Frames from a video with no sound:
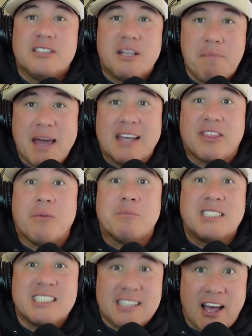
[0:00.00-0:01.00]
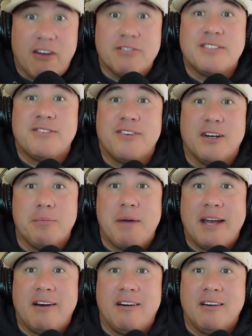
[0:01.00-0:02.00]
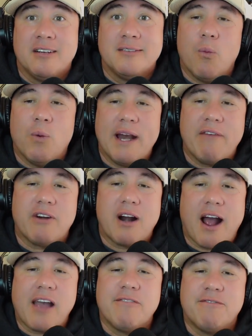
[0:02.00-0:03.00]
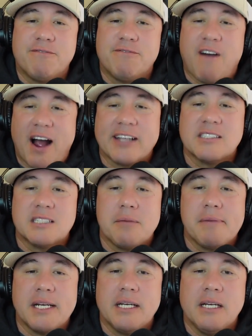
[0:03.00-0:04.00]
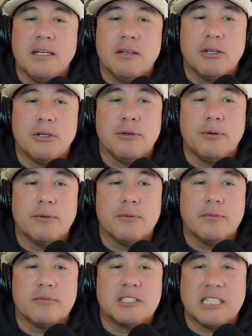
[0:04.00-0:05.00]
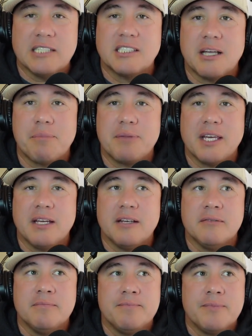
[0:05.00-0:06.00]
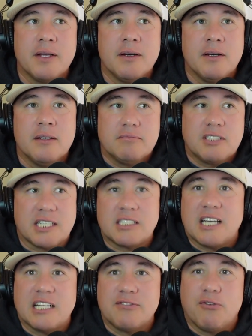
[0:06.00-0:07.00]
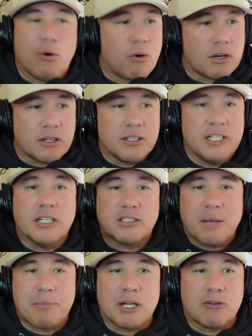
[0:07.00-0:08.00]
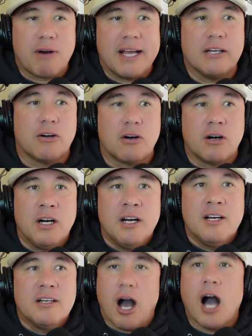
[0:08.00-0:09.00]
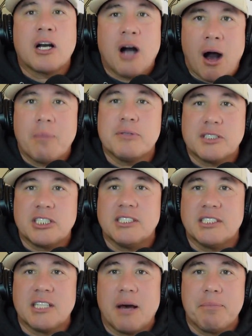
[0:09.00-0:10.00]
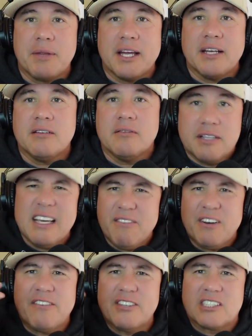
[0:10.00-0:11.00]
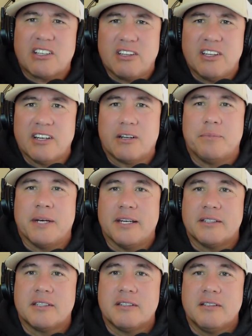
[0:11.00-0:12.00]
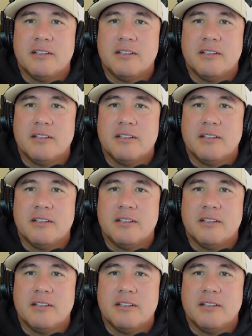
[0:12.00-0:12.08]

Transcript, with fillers: to make themselves feel better? Whenever I find somebody who does something successful or you know something great or accomplishes something even if it's a little bit